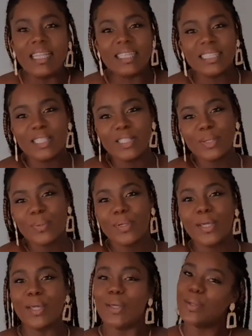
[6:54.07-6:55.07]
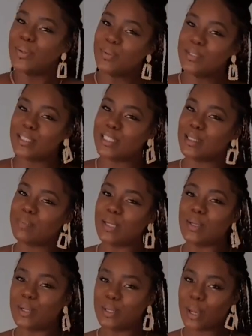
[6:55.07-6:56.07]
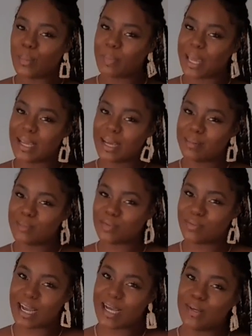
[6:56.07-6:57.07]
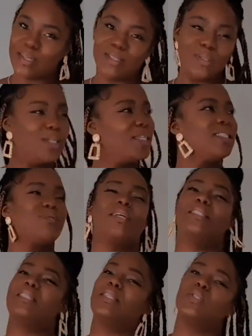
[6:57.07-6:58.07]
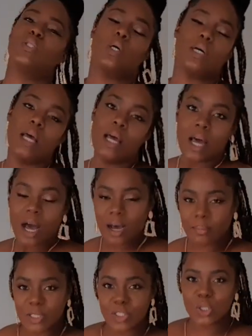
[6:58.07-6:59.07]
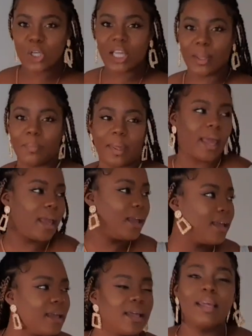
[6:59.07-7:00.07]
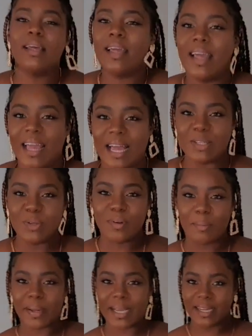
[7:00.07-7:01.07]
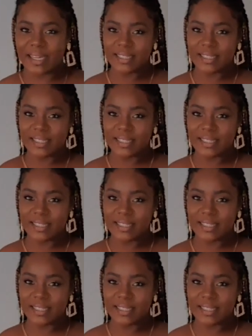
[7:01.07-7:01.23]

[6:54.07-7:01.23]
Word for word: This is so cute to just be, you know, bae comes around and you just run to the door. I'm just cooking, bae. And you run back and